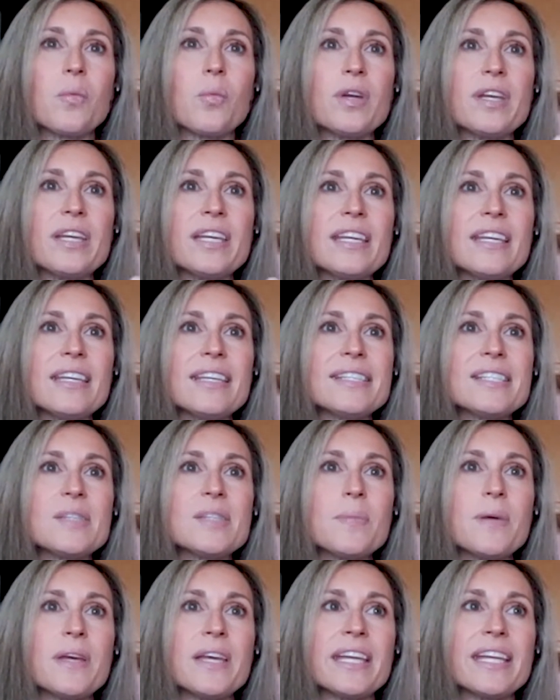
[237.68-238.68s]
We
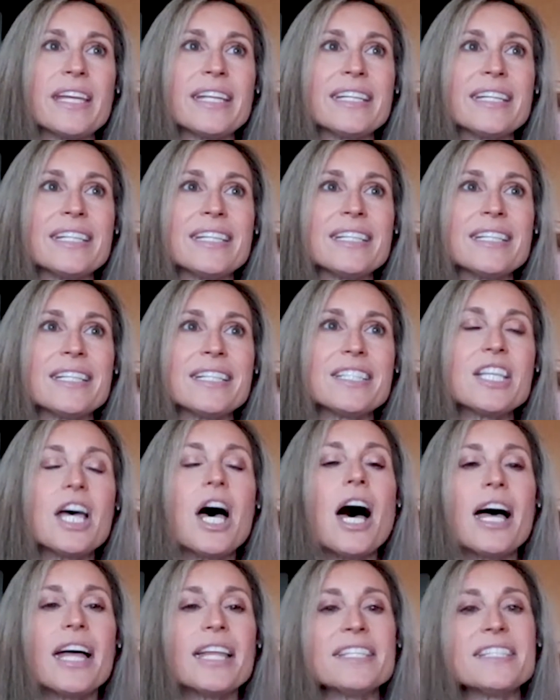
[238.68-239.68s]
spend
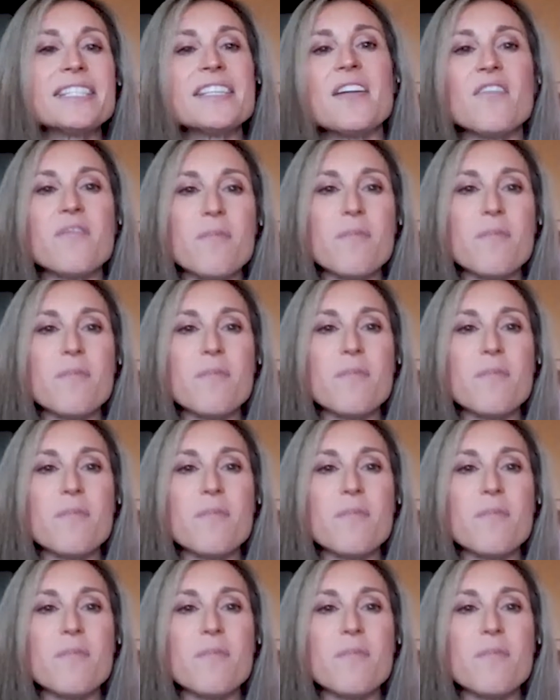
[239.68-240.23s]
tons of